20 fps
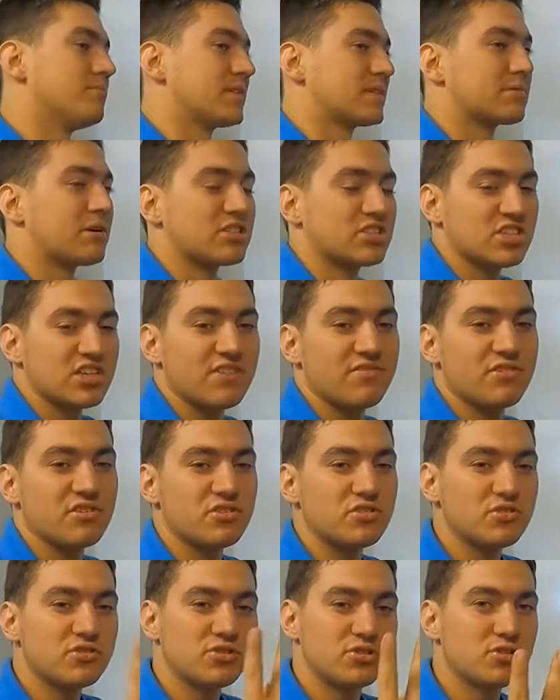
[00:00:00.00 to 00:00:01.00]
Especially if you
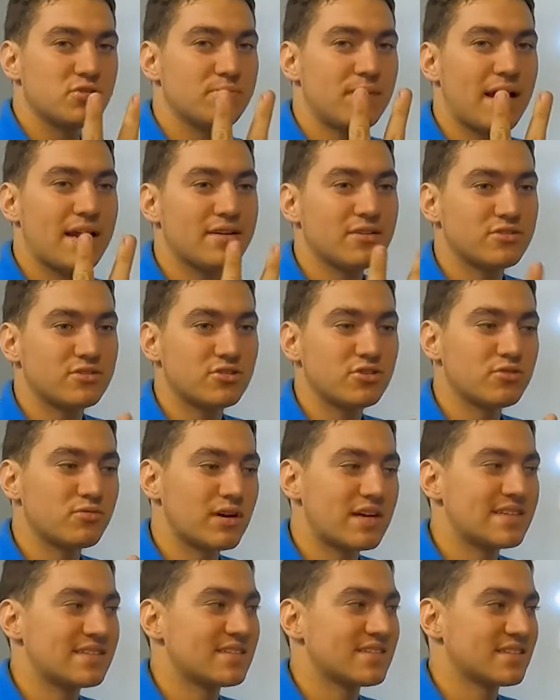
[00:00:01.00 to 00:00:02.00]
do the two
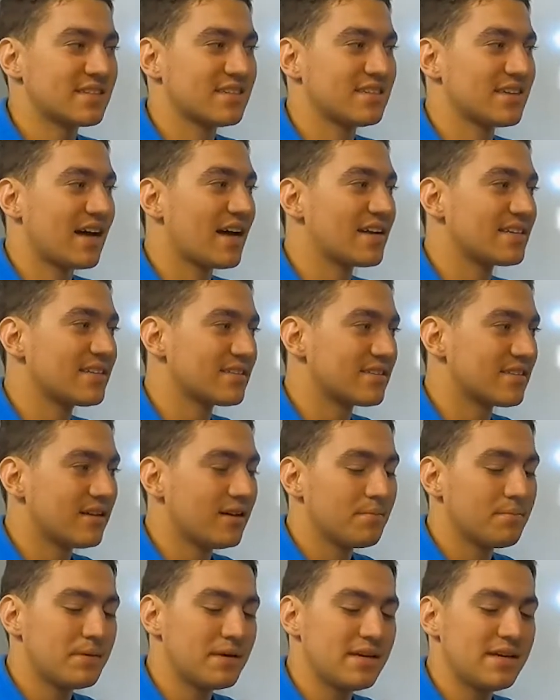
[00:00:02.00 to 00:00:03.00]
races, because I did
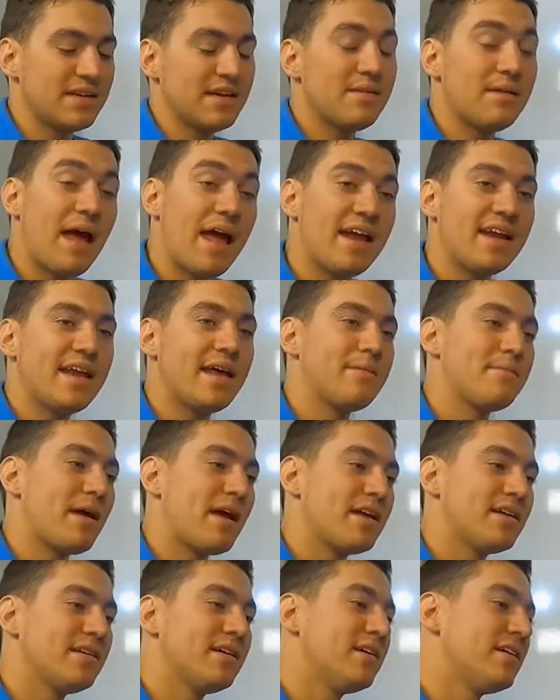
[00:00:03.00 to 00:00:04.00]
the B and A
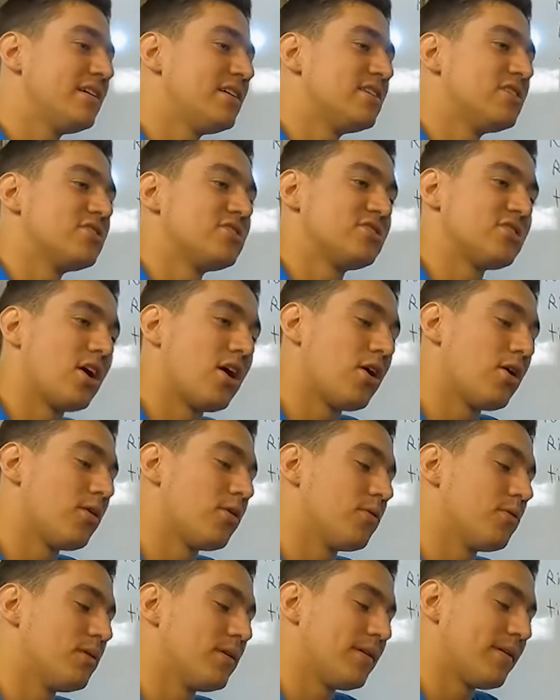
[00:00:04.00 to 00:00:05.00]
main,
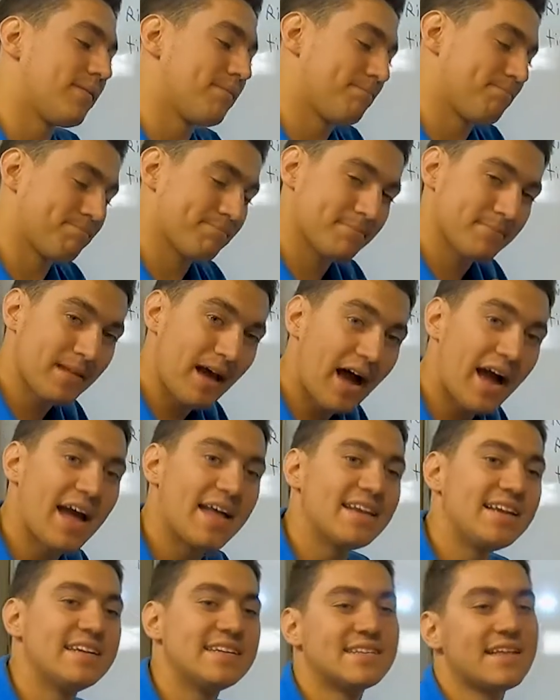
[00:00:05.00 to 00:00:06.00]
so I
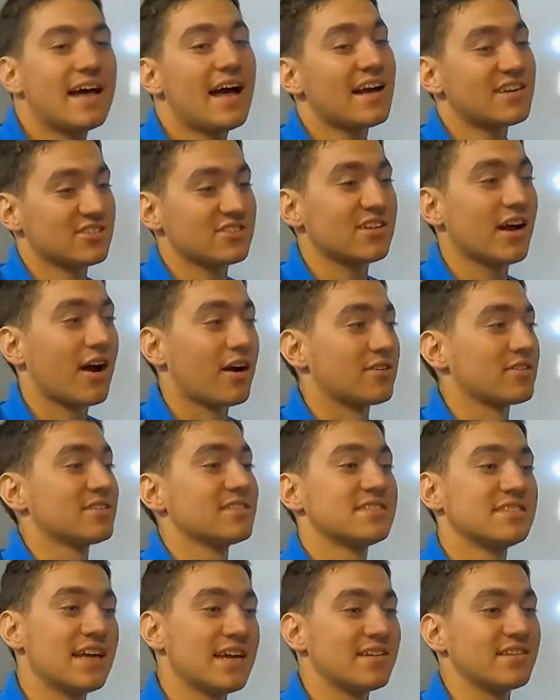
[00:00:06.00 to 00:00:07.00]
needed that extra tire to
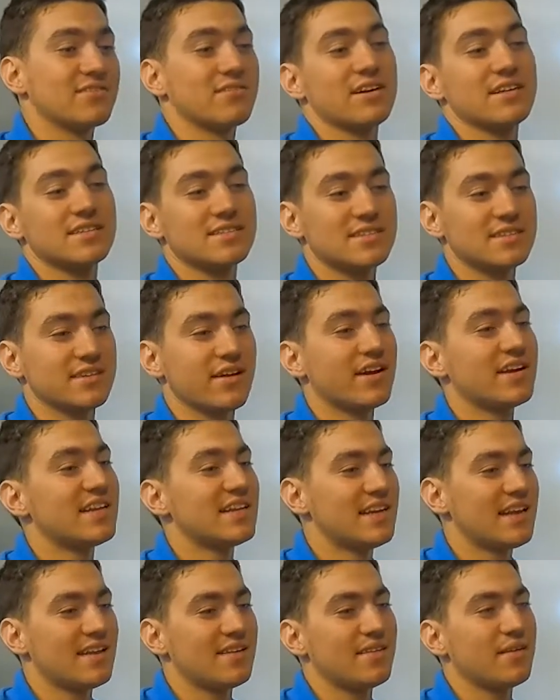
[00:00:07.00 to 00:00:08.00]
stay in the race because
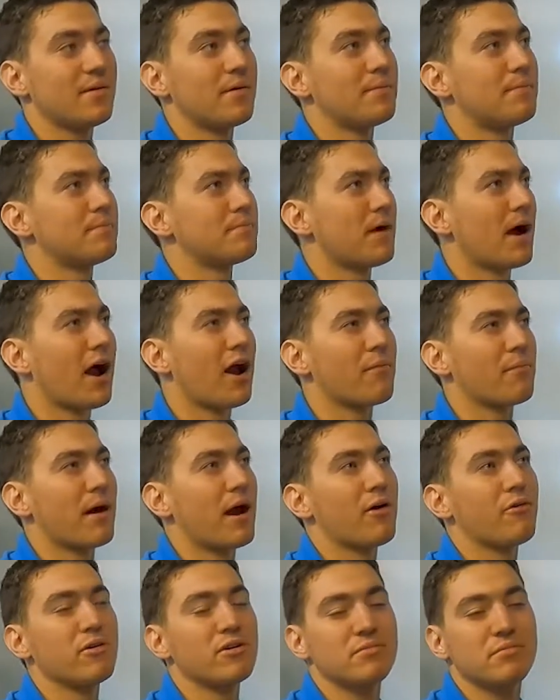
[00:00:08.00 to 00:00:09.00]
the tire
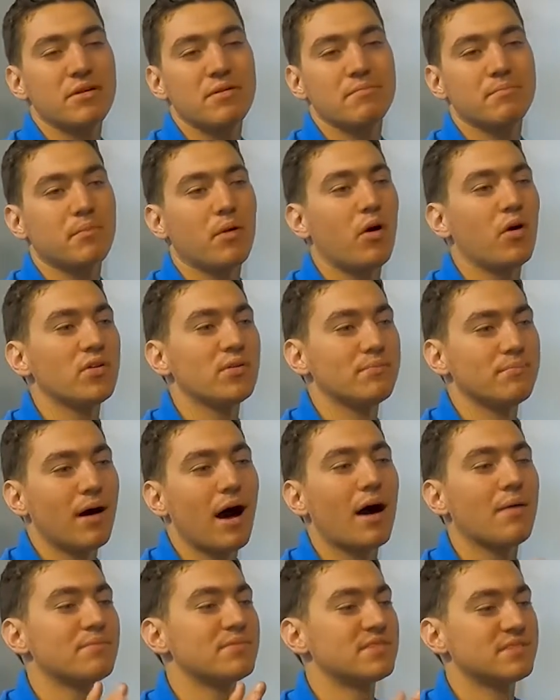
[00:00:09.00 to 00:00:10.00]
probably would have been bald and
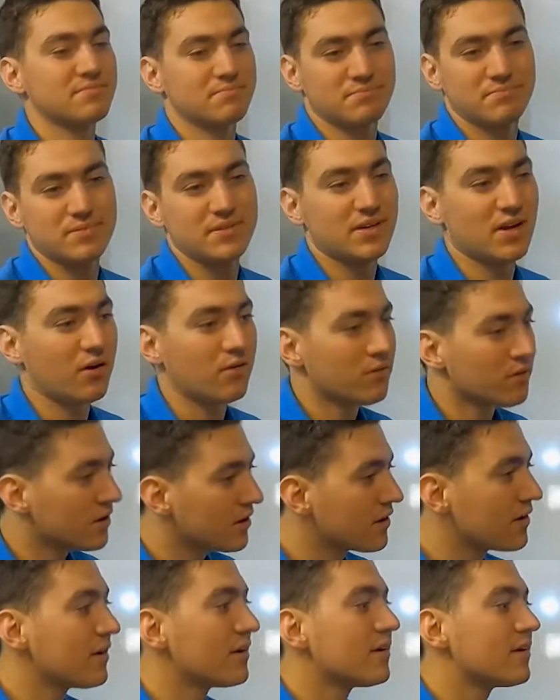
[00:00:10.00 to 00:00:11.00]
popped, you know,
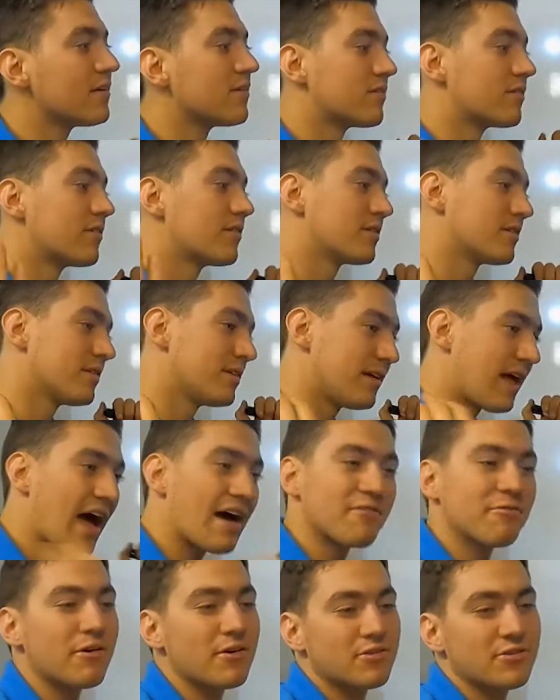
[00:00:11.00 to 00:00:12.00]

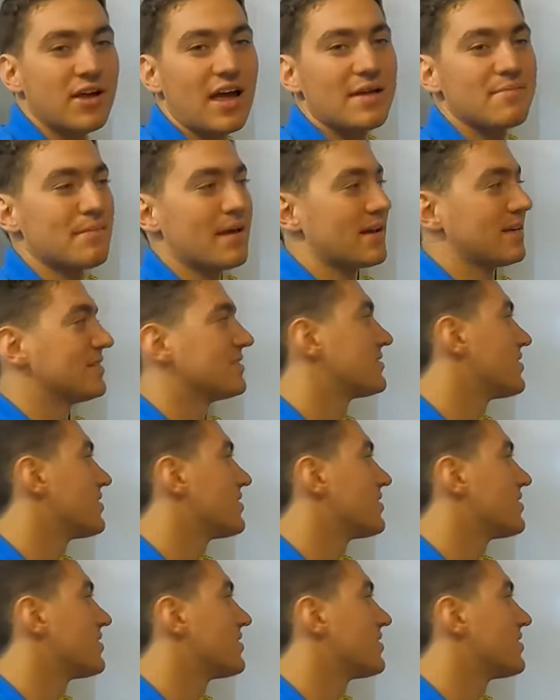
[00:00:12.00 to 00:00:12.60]
halfway through A main.